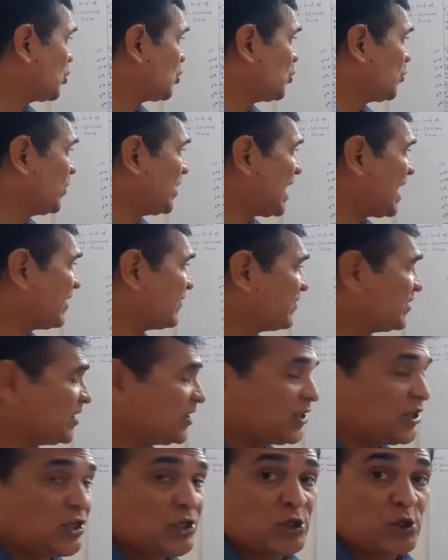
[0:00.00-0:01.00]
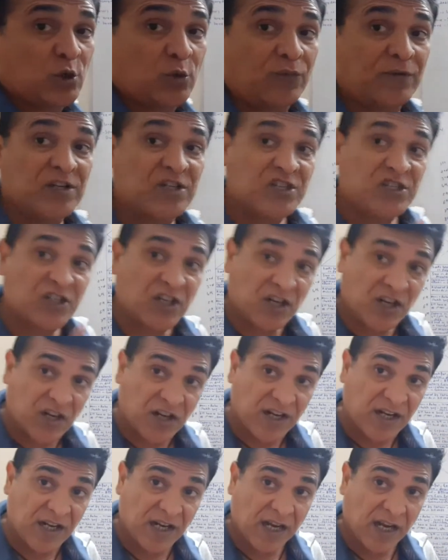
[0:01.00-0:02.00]
you will have issue with
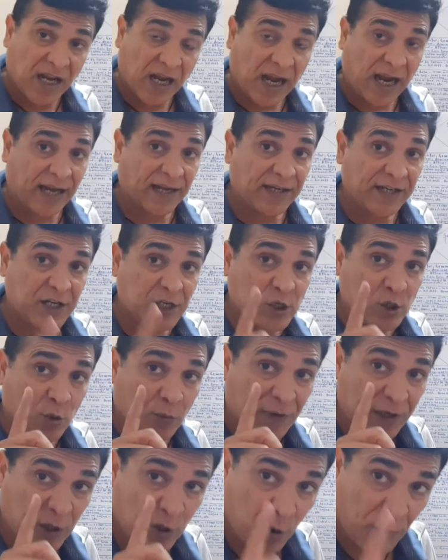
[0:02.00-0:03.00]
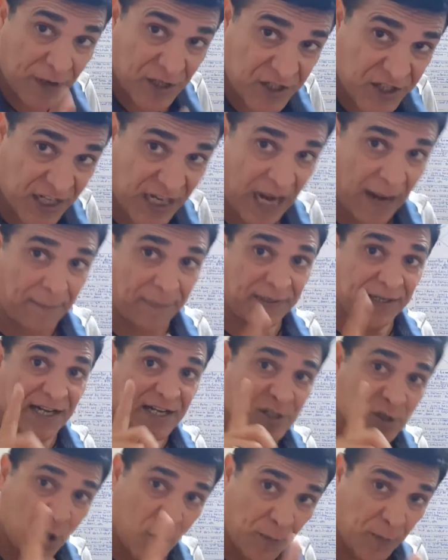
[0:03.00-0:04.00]
children and issue with domestic
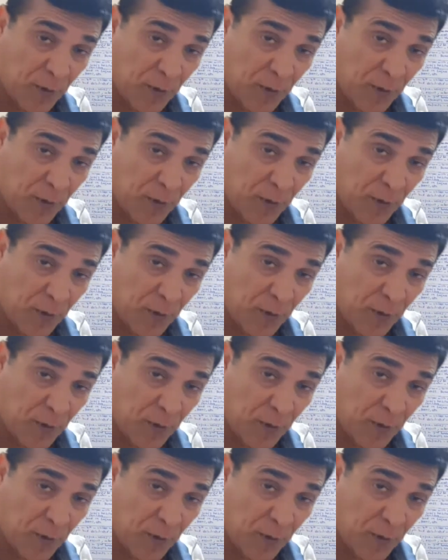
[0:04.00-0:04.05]
happiness or